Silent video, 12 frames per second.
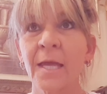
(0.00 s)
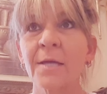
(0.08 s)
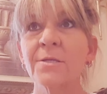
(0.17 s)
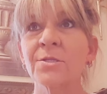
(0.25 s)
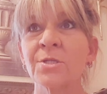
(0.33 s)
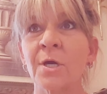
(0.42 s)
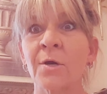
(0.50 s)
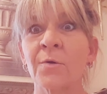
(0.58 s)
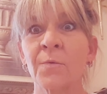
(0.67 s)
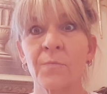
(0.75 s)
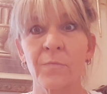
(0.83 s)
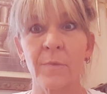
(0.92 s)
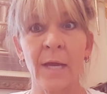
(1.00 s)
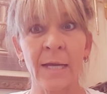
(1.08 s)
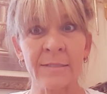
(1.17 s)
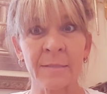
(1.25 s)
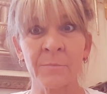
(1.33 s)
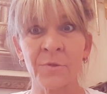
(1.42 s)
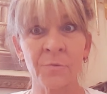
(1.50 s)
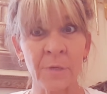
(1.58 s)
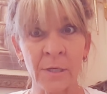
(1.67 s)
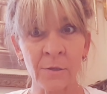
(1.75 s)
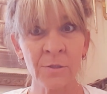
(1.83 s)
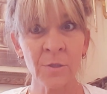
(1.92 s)
So, as I'm three
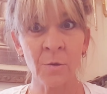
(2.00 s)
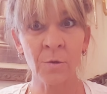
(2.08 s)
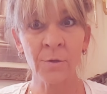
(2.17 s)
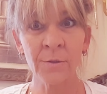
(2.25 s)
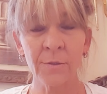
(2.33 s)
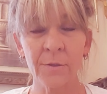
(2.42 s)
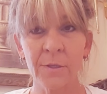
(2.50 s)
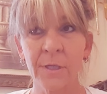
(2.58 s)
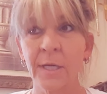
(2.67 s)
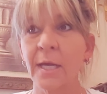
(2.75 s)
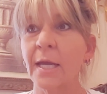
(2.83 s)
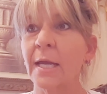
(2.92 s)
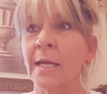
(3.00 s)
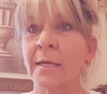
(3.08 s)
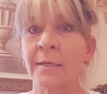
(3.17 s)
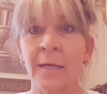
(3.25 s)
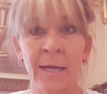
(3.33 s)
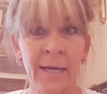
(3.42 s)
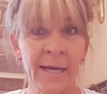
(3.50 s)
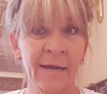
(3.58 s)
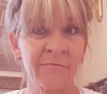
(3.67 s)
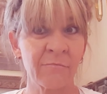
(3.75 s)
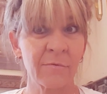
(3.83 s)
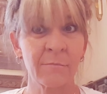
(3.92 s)
years old and I
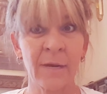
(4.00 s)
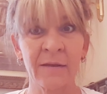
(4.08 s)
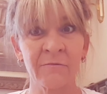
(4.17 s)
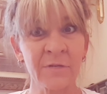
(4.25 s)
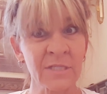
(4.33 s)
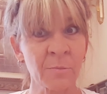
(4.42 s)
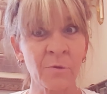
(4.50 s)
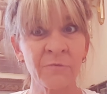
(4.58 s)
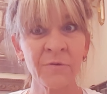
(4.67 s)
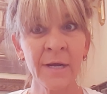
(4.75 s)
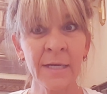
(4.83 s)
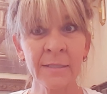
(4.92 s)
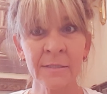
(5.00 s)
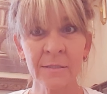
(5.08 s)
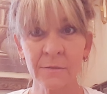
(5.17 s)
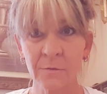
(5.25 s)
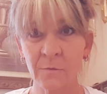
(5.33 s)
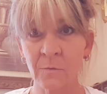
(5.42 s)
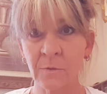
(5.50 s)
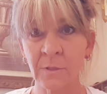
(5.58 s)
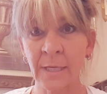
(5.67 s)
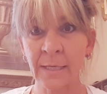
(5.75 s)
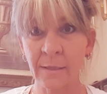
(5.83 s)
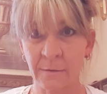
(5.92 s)
have my invisible friend,
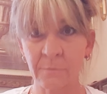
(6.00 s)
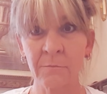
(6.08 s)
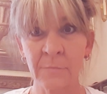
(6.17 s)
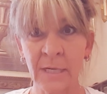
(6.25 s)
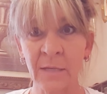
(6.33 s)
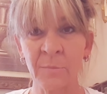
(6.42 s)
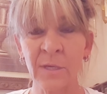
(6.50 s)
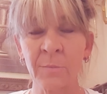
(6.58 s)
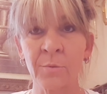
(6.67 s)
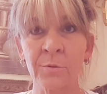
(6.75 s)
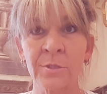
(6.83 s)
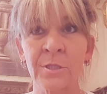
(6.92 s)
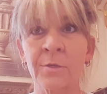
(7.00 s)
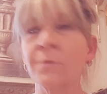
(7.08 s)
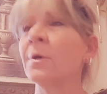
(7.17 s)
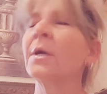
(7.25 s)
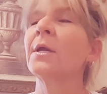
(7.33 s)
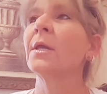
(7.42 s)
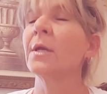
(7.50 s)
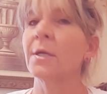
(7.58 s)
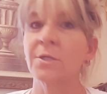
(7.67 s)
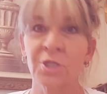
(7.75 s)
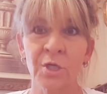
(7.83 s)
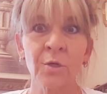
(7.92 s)
like many people do,
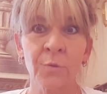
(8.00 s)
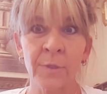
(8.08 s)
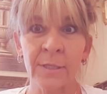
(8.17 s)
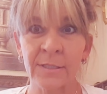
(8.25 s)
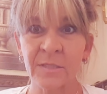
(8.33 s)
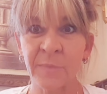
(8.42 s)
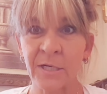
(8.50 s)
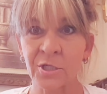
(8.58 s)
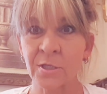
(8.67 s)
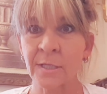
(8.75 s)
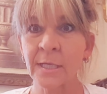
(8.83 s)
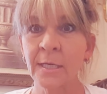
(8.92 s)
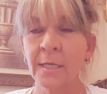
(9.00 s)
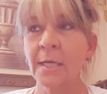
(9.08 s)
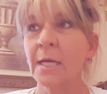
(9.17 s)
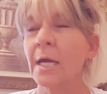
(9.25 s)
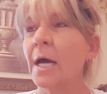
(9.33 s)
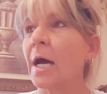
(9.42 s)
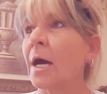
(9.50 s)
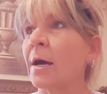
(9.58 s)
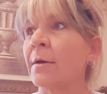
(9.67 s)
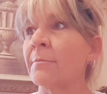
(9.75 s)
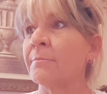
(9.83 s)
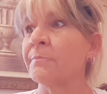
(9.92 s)
children especially,
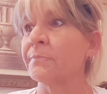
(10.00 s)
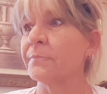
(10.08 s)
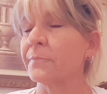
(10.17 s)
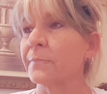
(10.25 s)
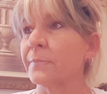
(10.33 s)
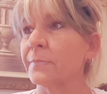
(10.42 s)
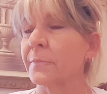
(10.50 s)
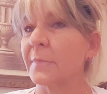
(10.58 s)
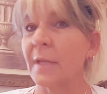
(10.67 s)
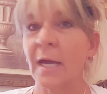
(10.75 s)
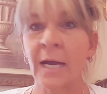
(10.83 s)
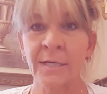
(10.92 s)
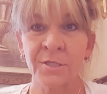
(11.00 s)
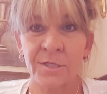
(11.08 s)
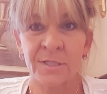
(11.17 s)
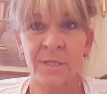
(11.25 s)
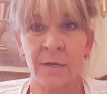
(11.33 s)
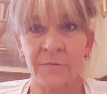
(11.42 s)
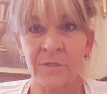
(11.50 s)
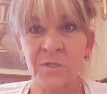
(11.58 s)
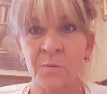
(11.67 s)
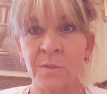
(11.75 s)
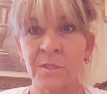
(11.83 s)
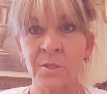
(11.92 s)
um, I just thought
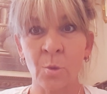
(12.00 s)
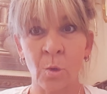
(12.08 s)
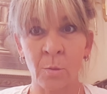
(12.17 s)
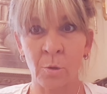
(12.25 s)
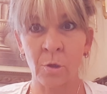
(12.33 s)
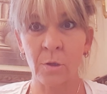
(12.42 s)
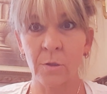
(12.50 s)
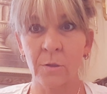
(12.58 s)
this was normal.